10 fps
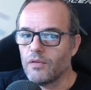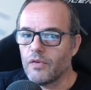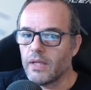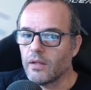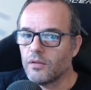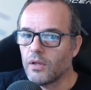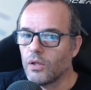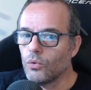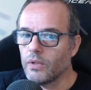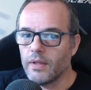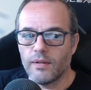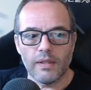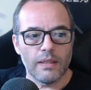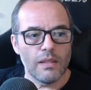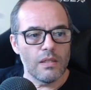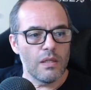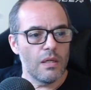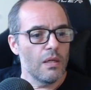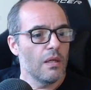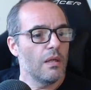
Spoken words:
if I execute this strategy,